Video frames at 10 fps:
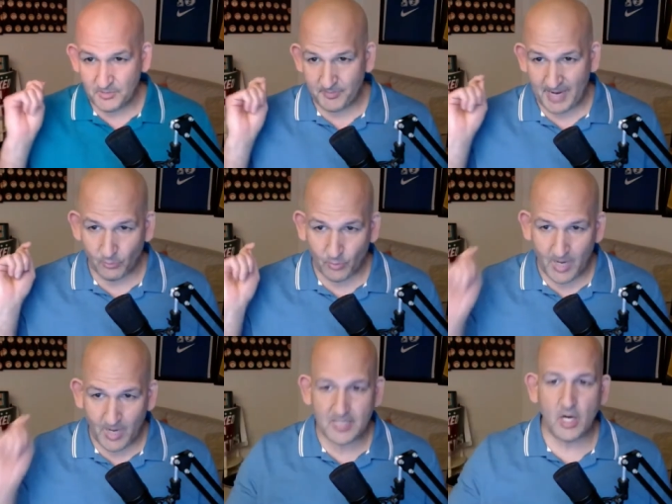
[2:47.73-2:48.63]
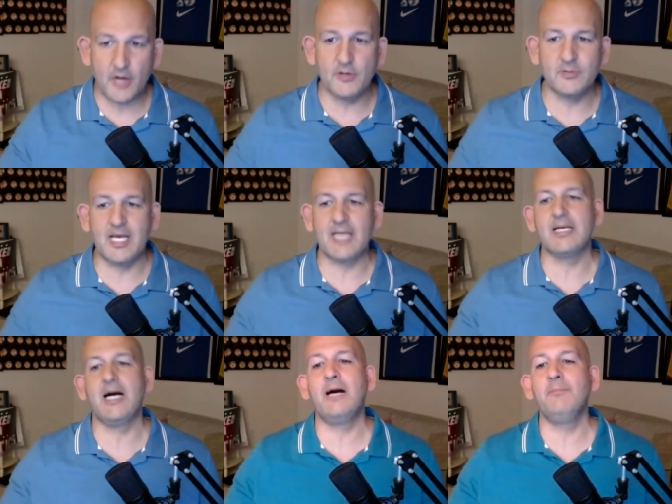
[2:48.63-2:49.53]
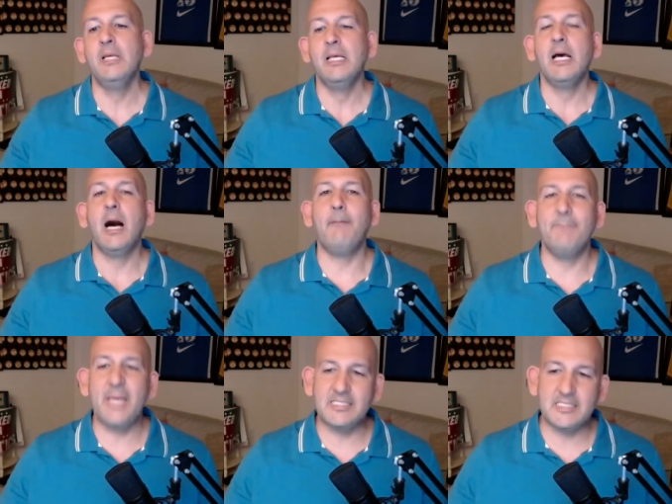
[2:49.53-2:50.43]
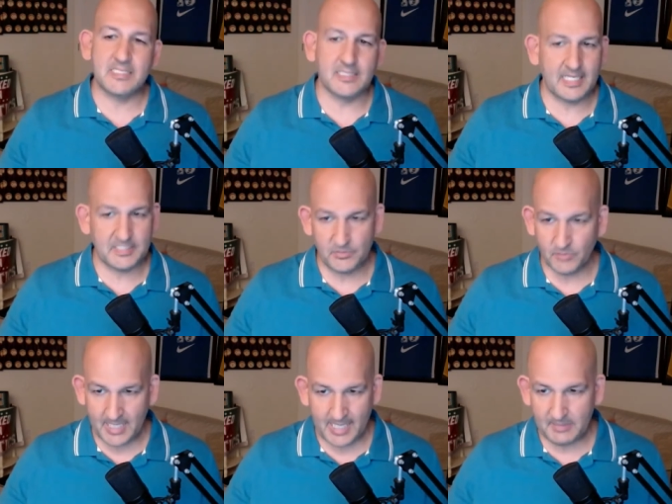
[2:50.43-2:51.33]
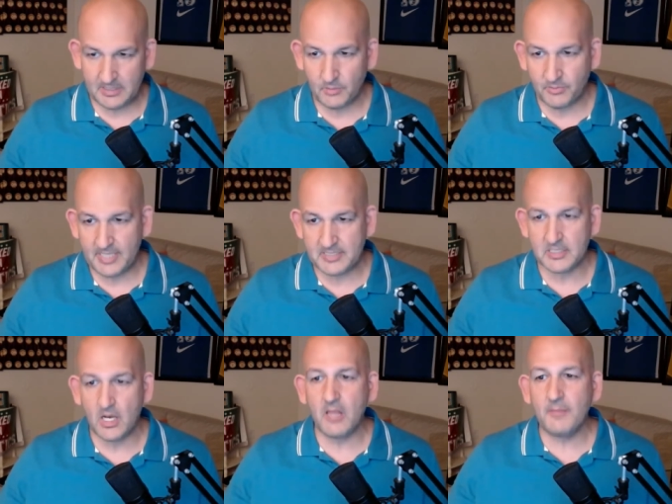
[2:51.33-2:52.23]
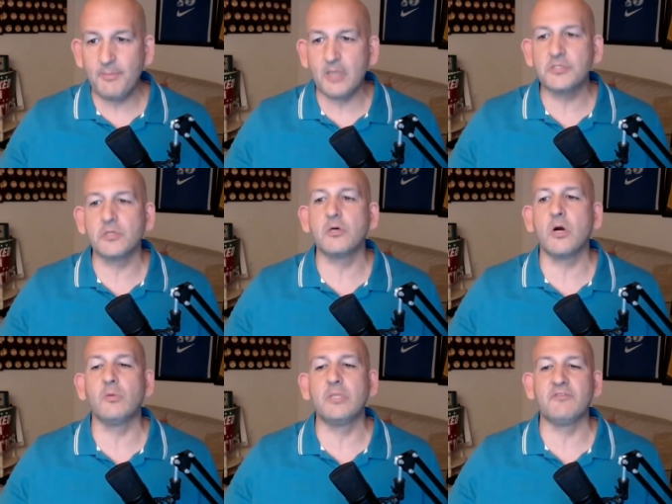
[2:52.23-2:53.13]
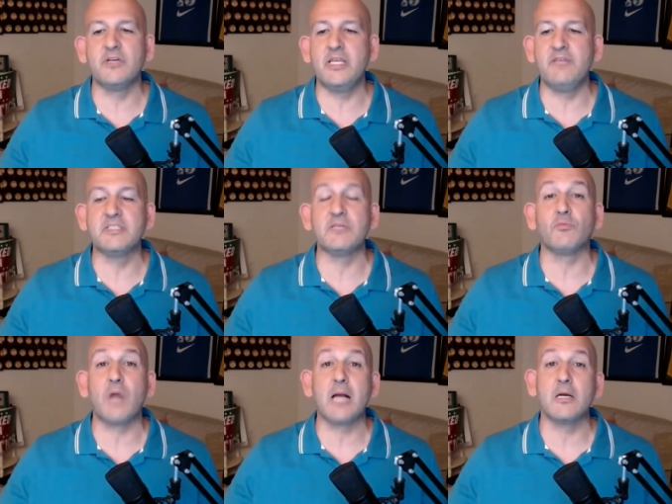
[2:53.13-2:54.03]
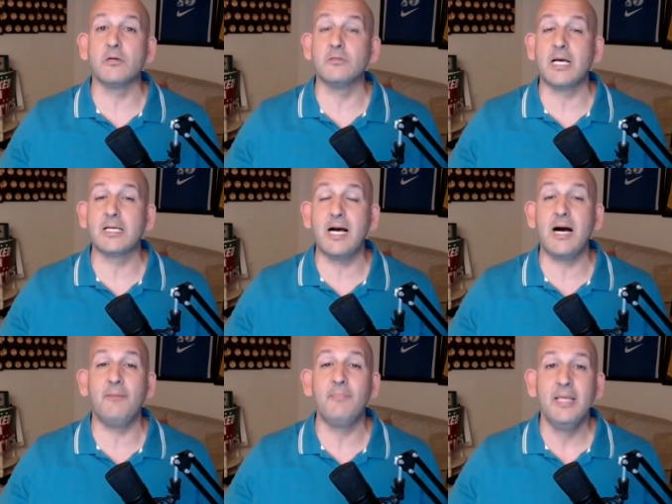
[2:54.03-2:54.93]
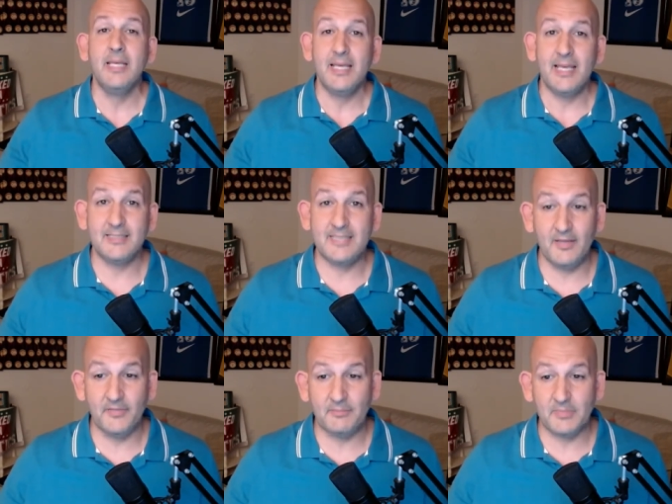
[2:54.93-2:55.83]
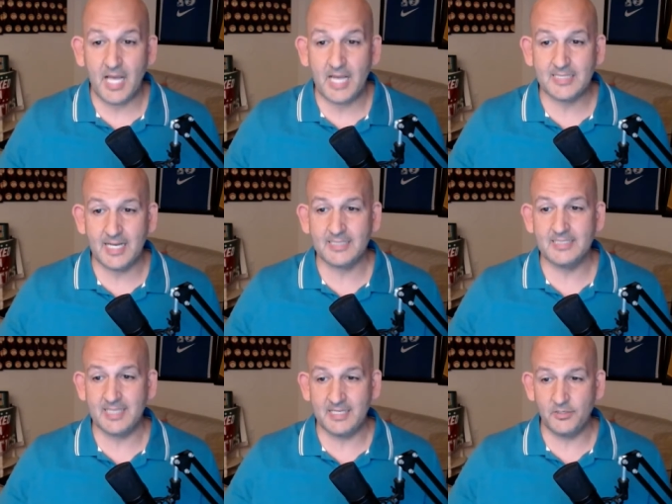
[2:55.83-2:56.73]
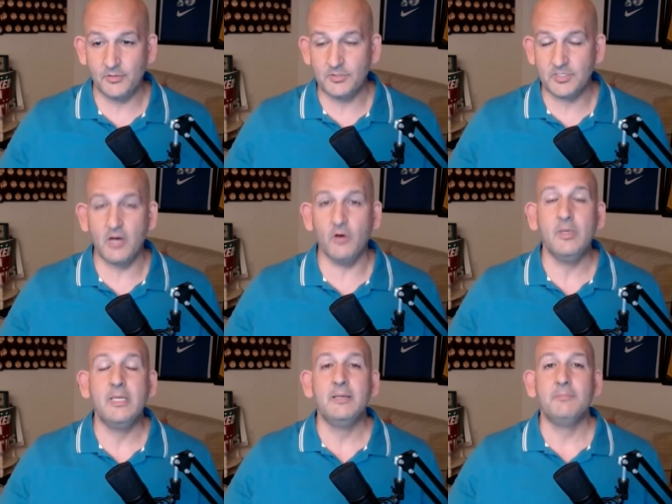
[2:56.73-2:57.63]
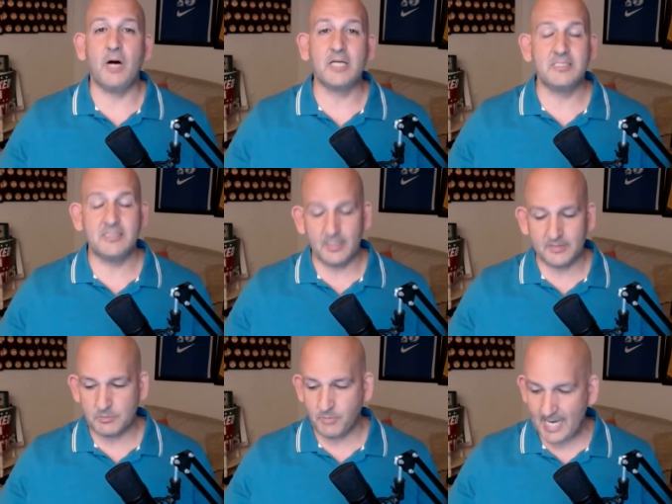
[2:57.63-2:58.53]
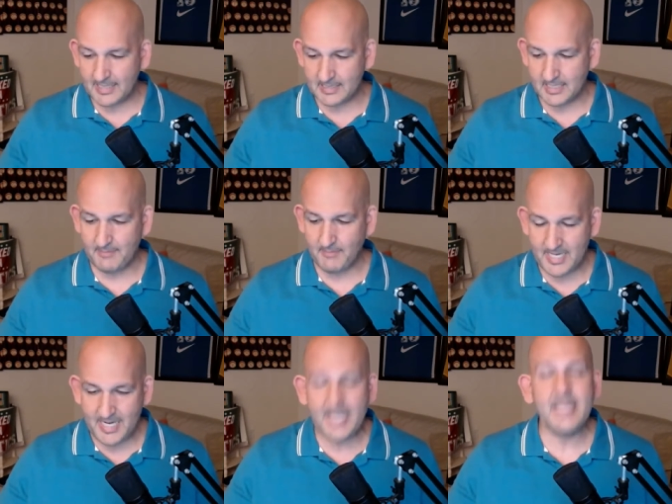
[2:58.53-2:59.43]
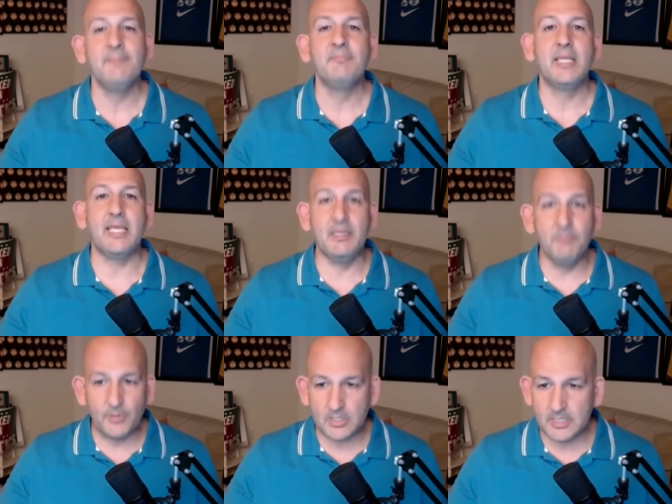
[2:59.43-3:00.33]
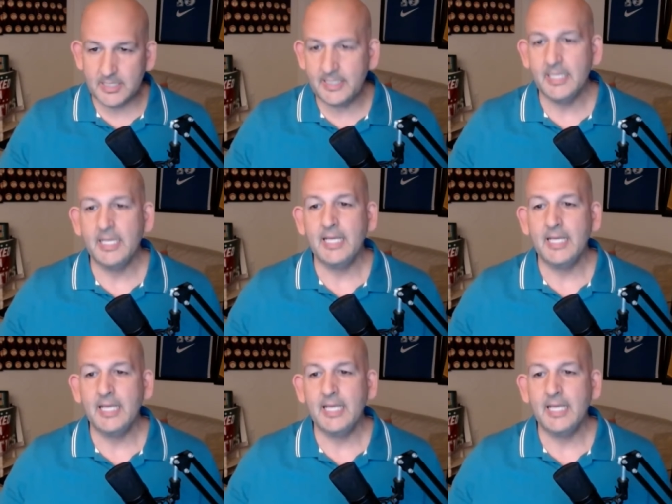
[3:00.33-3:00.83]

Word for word: to you by rock auto dot com. Amazing selection, reliably low prices. All the parts your car will ever need. Visit rock auto dot com and tell them Locked On sent you. So Boston Celtics practiced on Monday in Brooklyn.